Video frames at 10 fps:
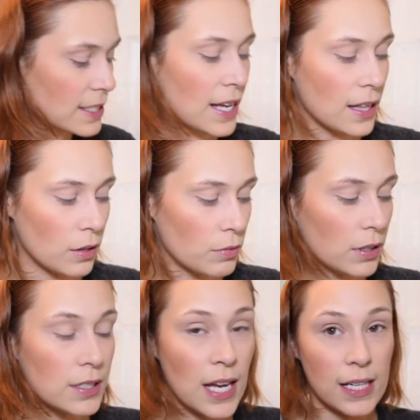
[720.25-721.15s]
to take the
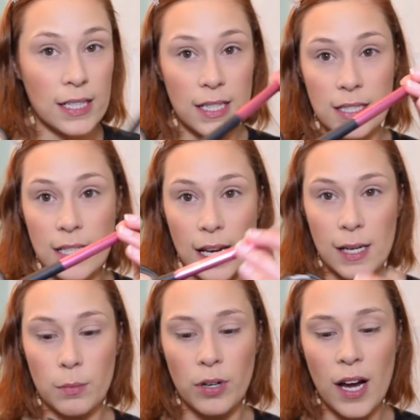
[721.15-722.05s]
Real Technique
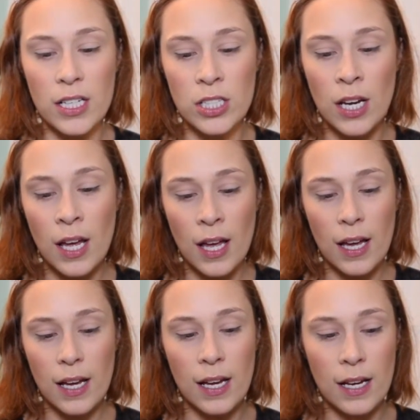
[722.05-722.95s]
setting brush
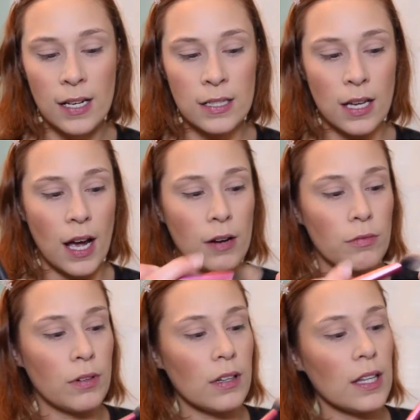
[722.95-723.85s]
and I
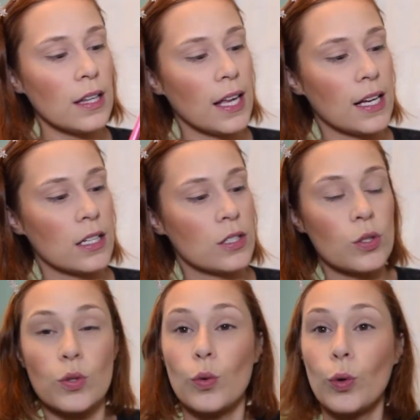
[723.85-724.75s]
really like
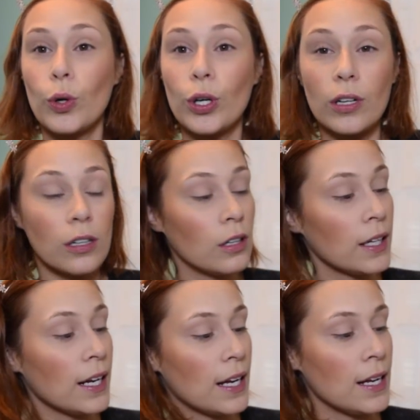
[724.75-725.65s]
swirl
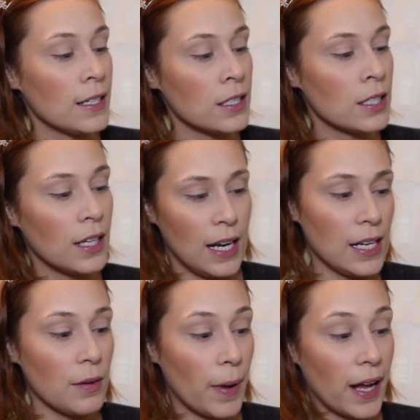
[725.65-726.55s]
it into
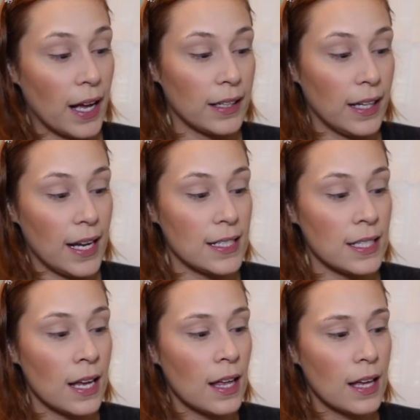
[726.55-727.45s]
any of my
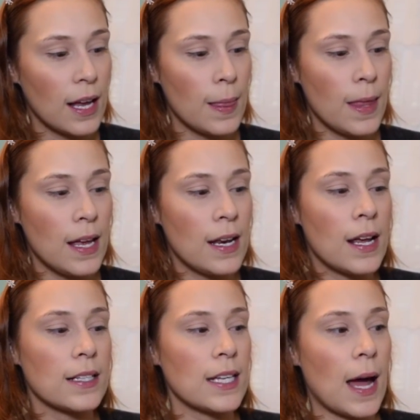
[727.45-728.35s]
highlights and then
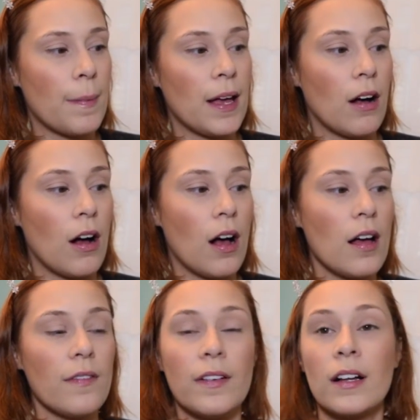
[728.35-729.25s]
tap it
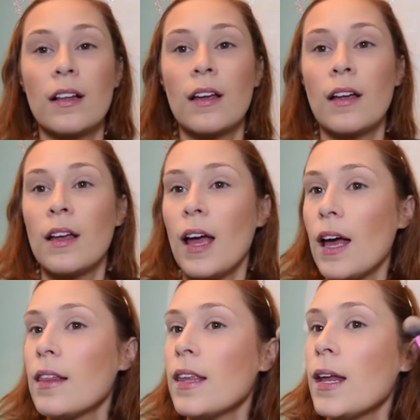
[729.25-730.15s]
off
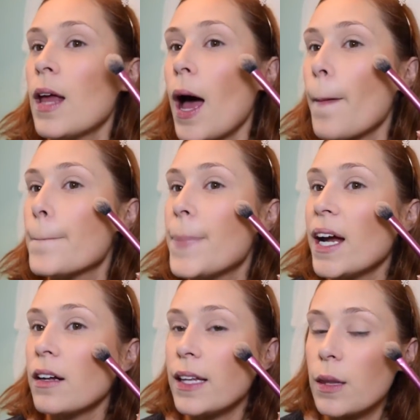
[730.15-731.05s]
and then
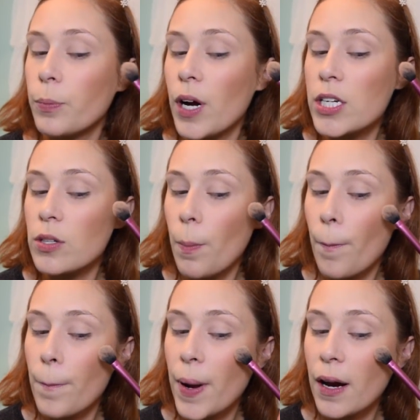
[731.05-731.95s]
barely, the brush
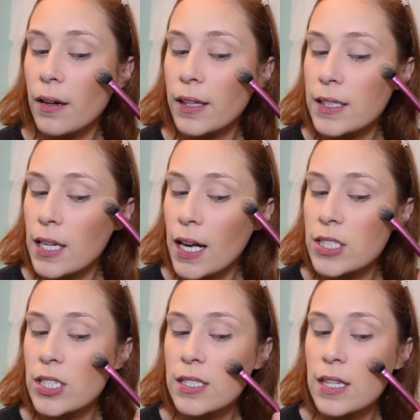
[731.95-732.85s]
barely
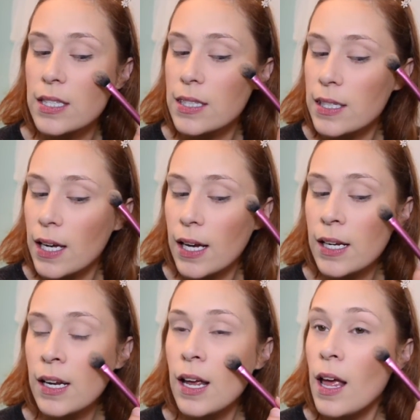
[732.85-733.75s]
touches the
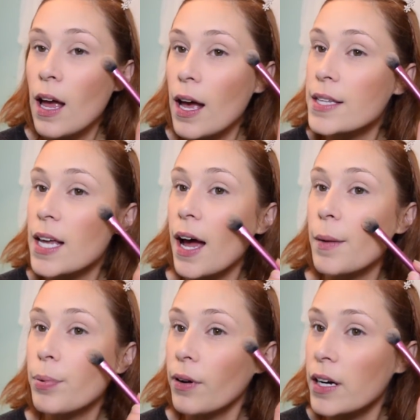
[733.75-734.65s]
skin as
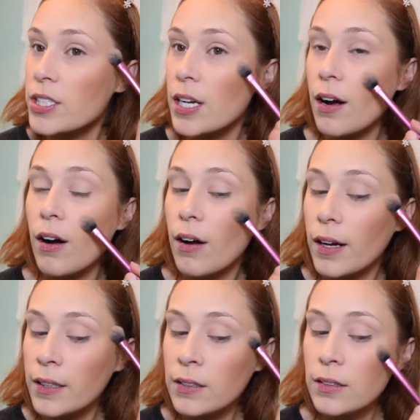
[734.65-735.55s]
I brush it
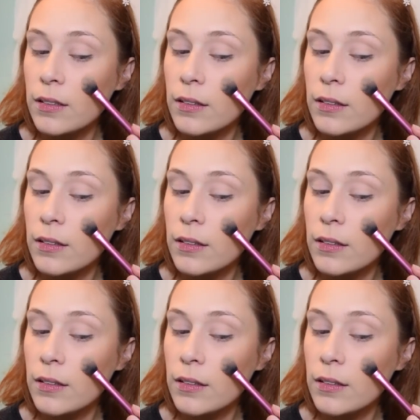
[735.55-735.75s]
on.